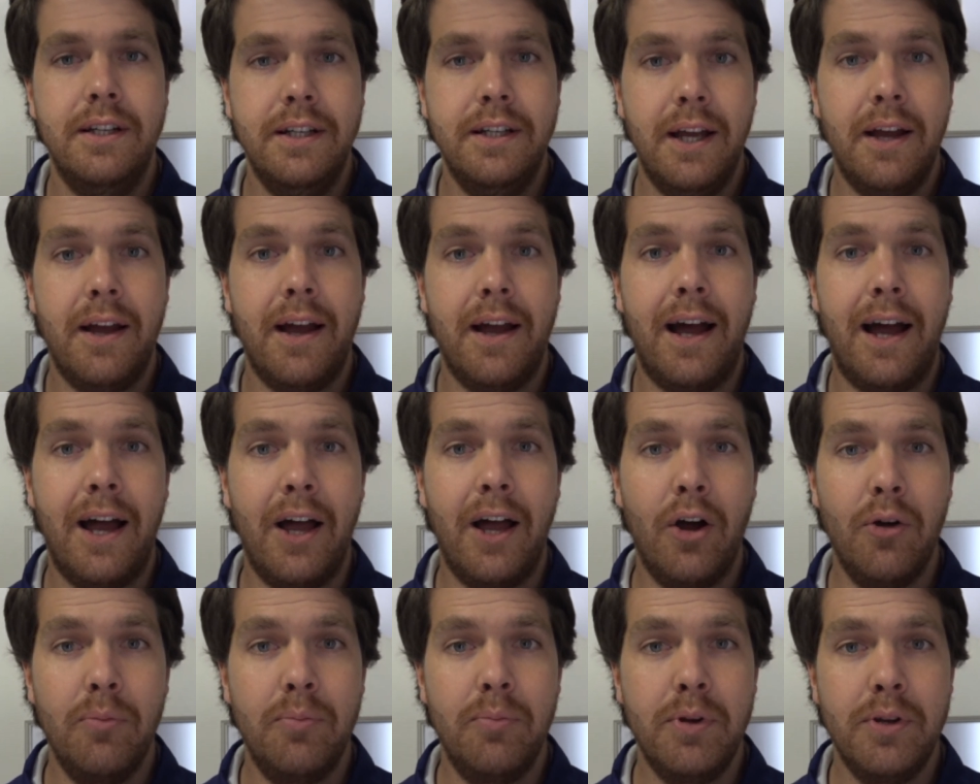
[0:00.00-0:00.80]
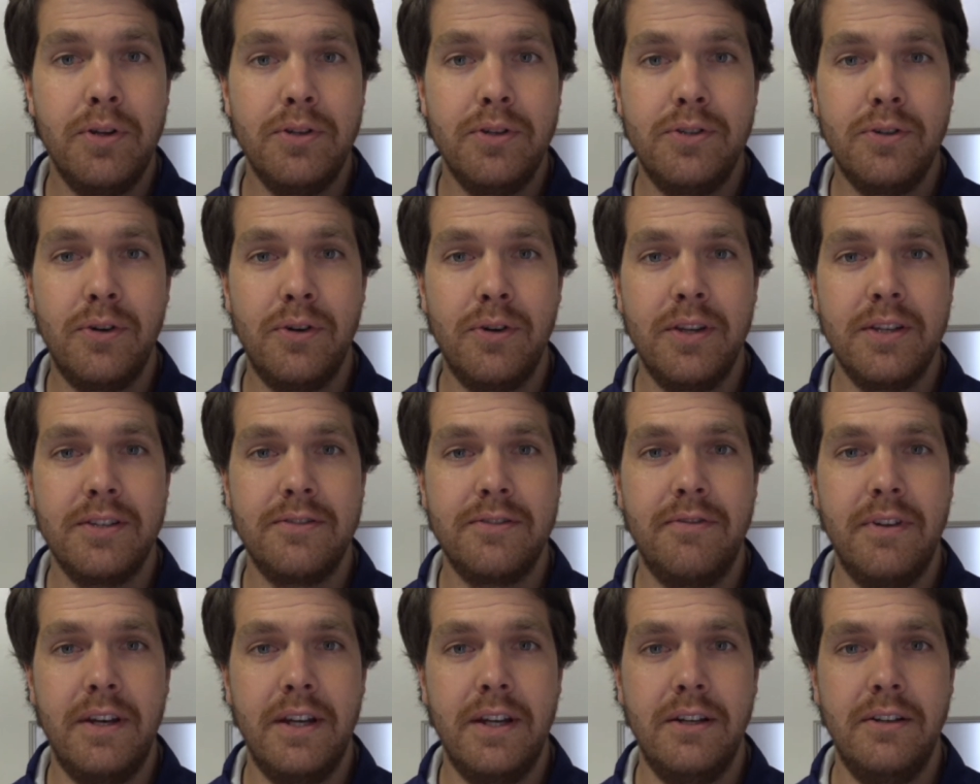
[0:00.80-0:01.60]
yeah, I hope you enjoy this
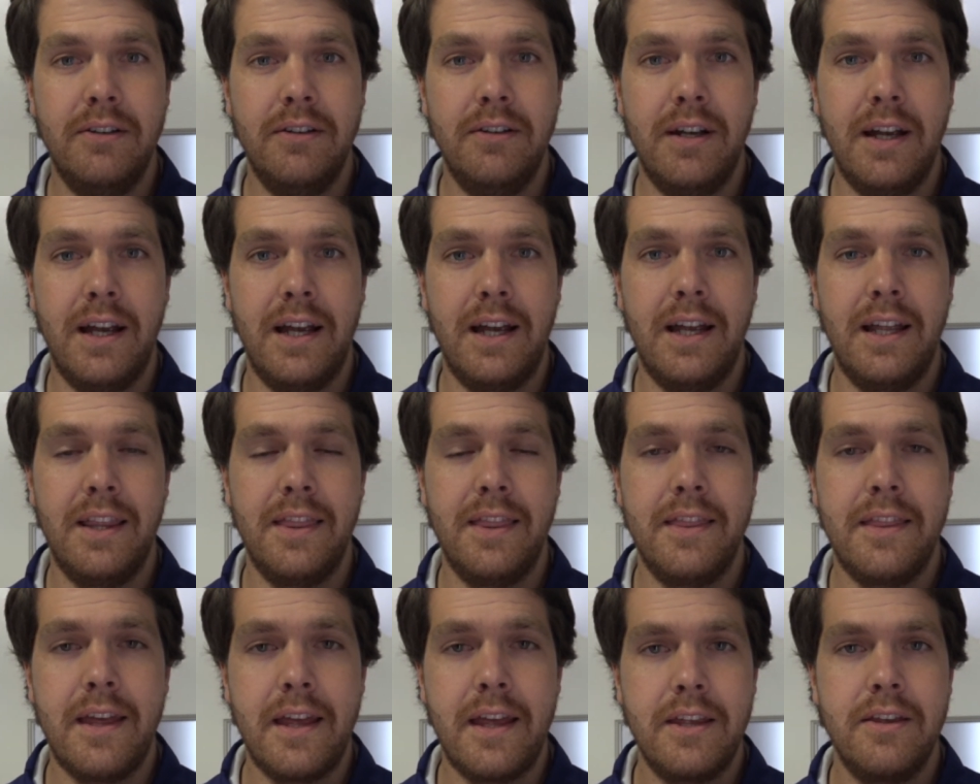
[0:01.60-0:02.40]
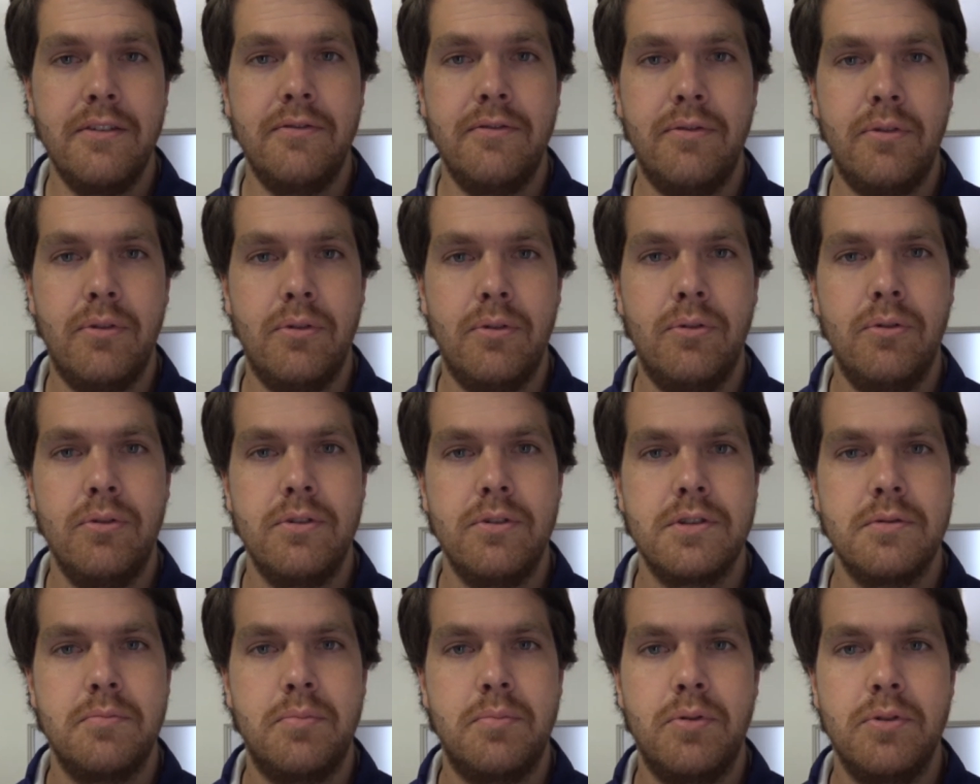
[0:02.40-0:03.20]
video and thank you for all the
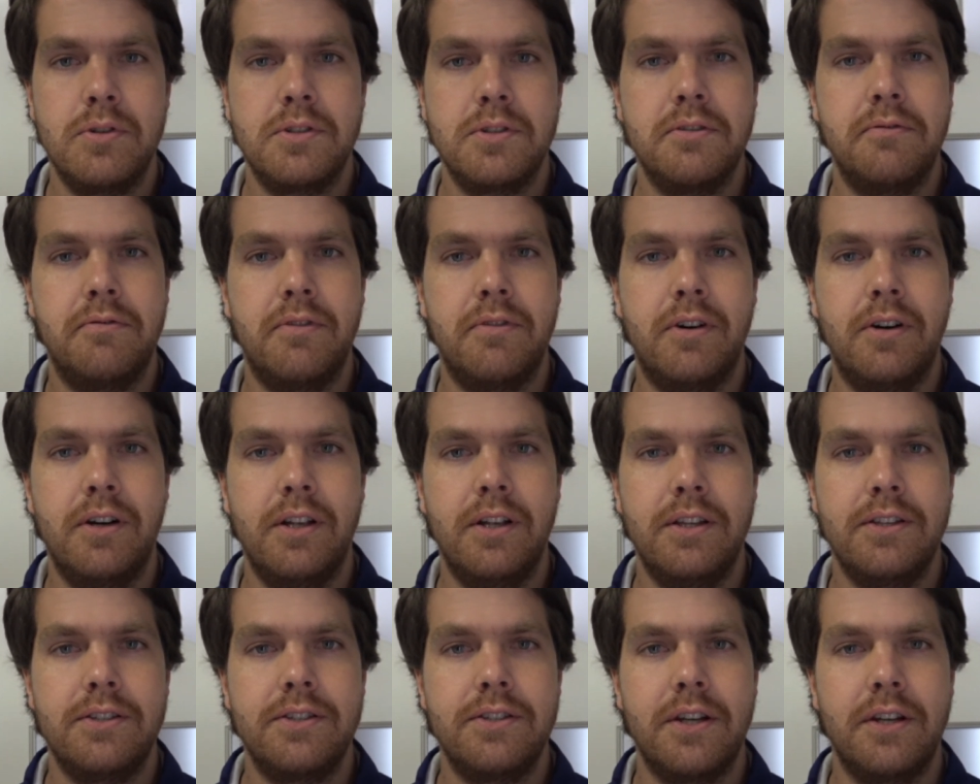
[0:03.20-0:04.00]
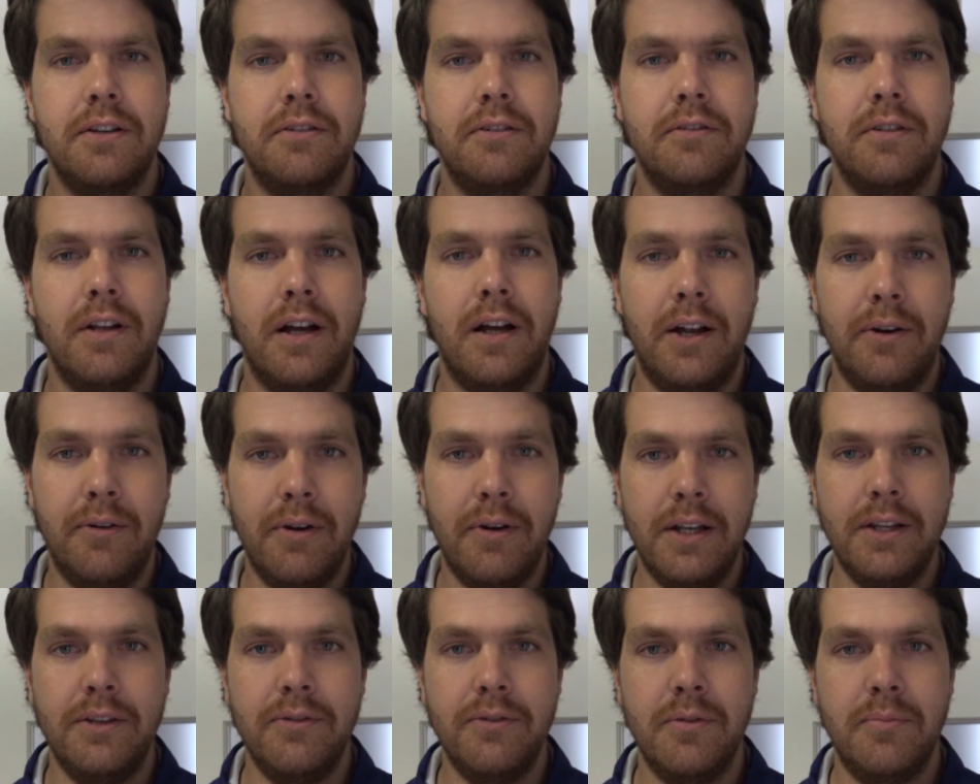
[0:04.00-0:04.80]
support so far in this channel. I
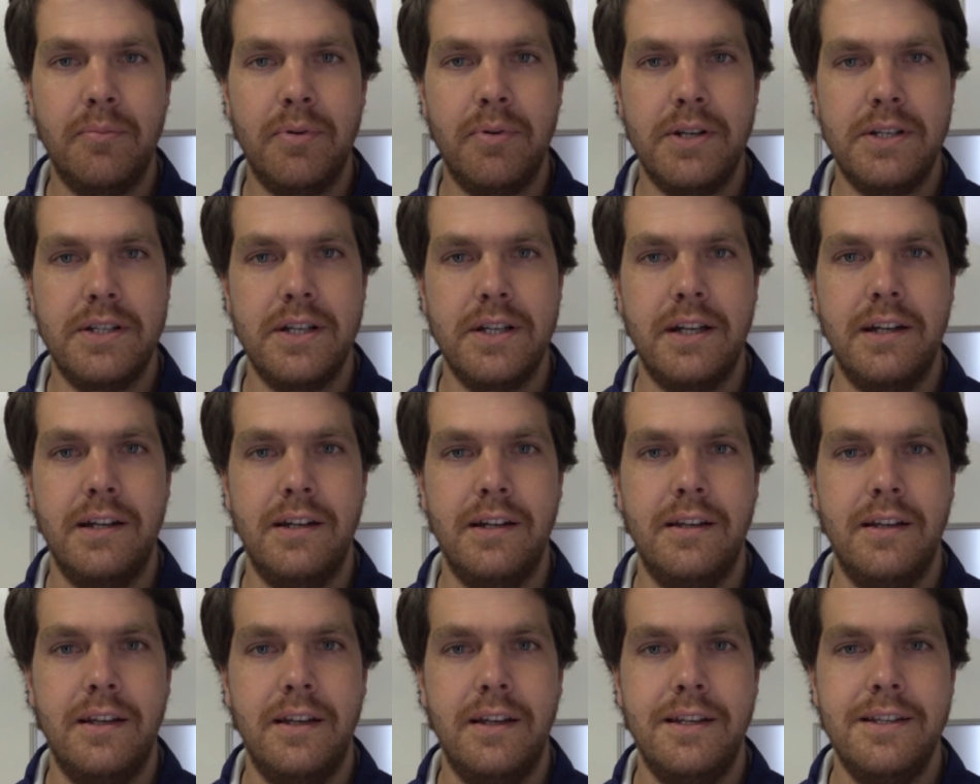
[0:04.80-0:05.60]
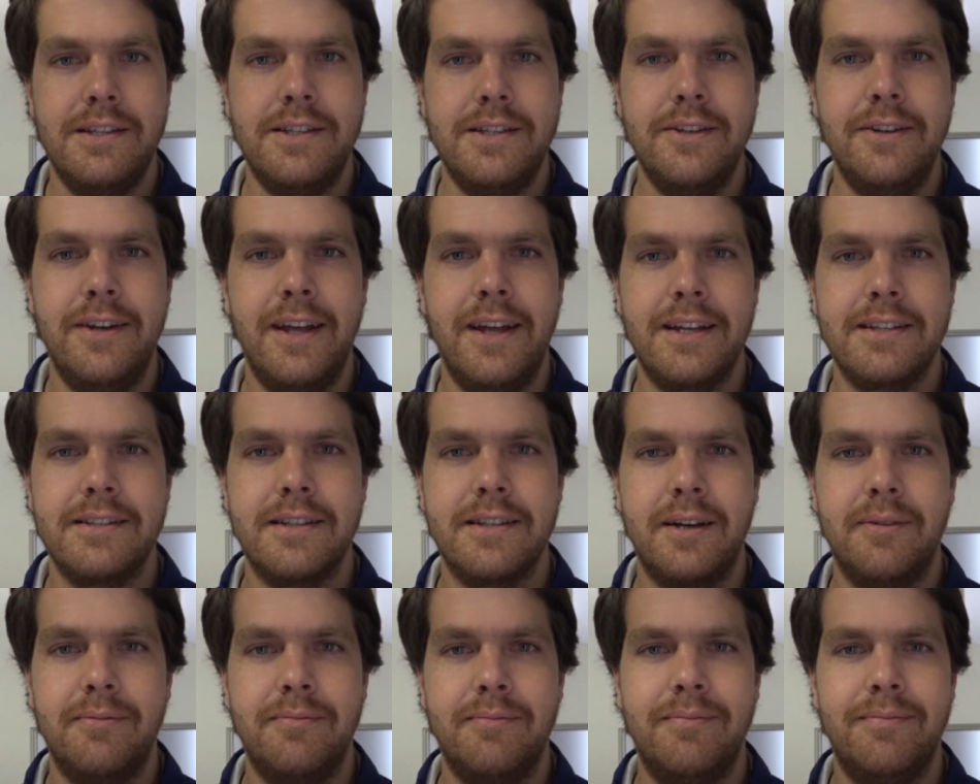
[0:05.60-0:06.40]
really do appreciate it. See you next
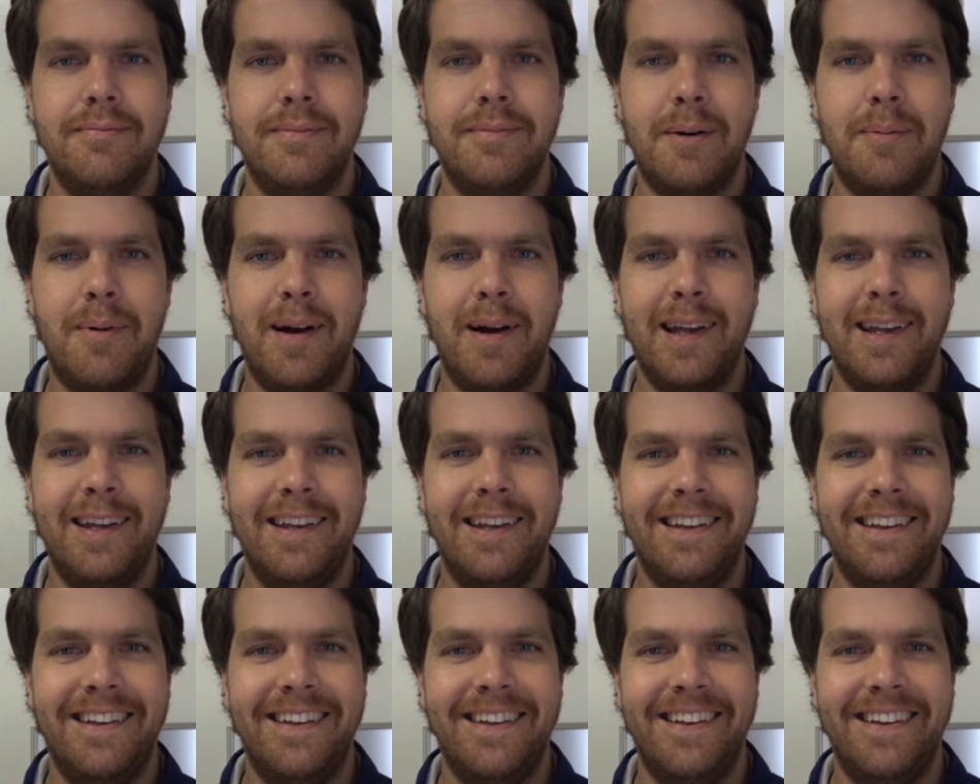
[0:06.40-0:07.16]
time. Bye bye.